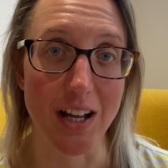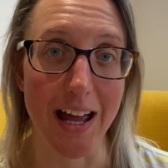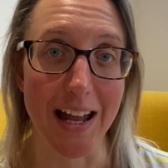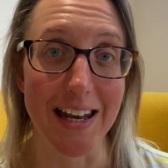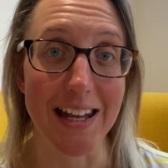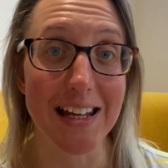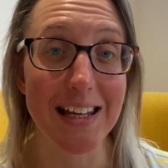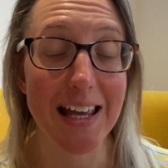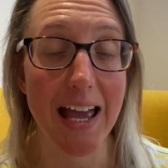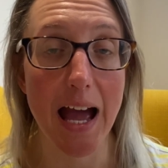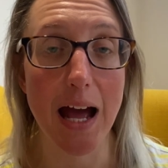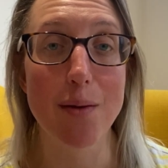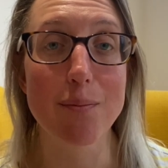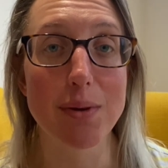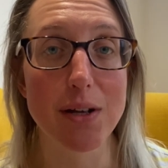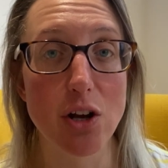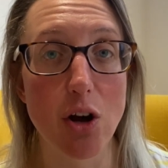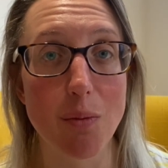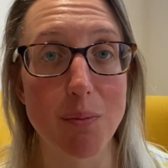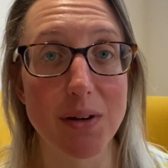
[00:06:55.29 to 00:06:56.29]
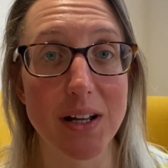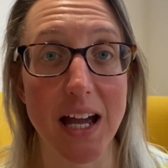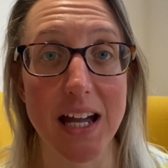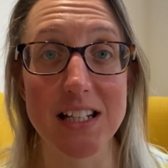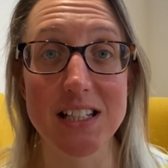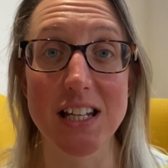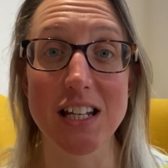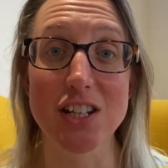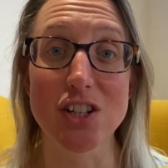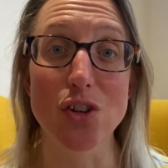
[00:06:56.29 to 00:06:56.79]
and it can be
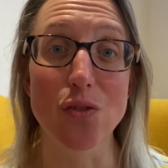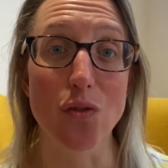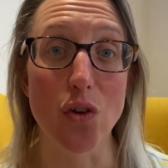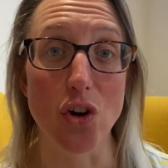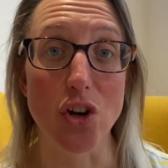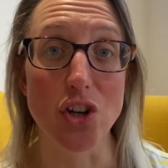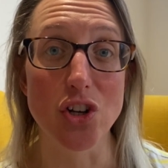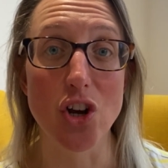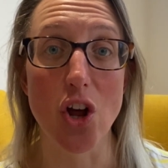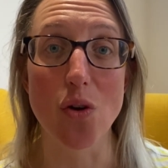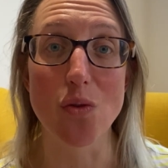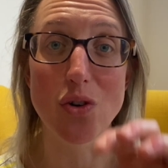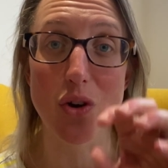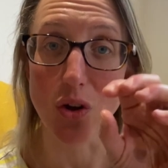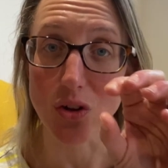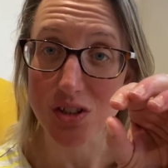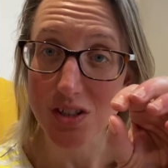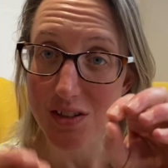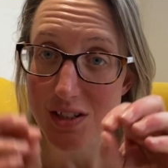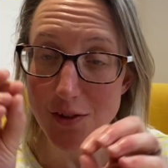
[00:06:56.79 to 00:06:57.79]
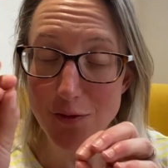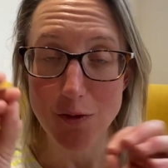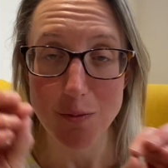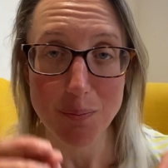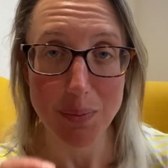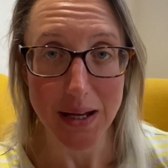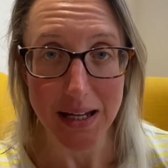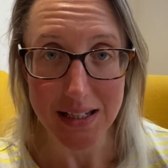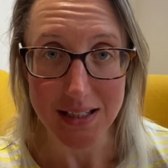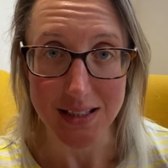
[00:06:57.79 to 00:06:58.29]
complicated, you've got to know lots of different
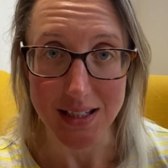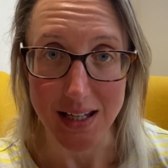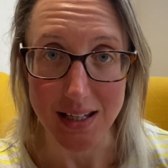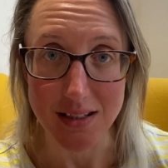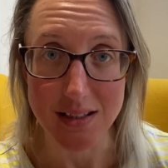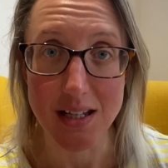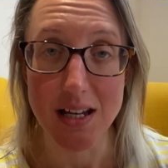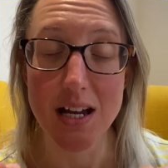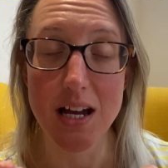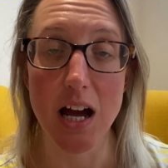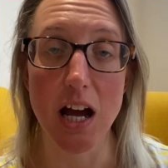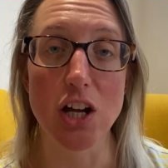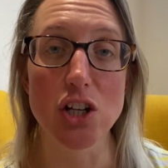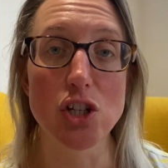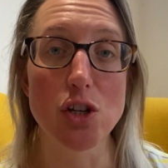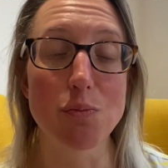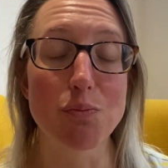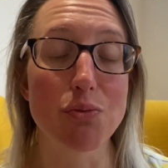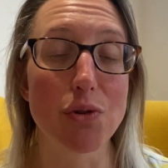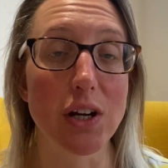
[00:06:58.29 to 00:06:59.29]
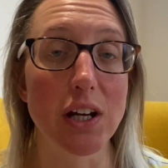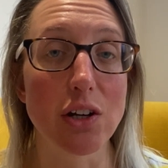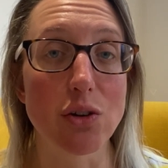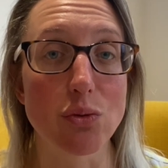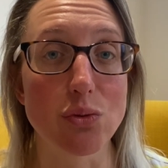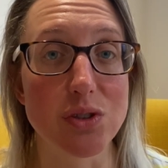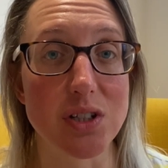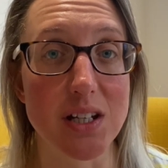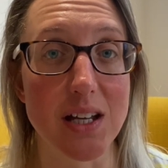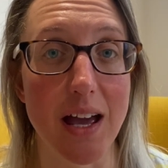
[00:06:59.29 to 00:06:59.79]
pieces as you bring it all
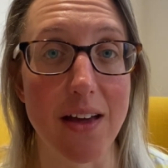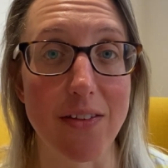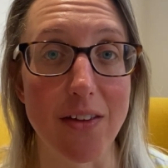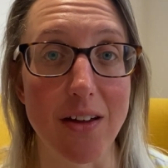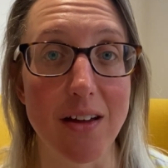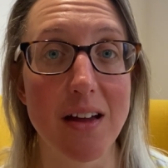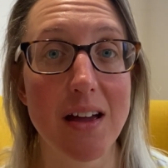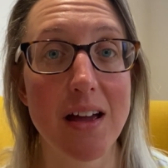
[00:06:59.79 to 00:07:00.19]
together.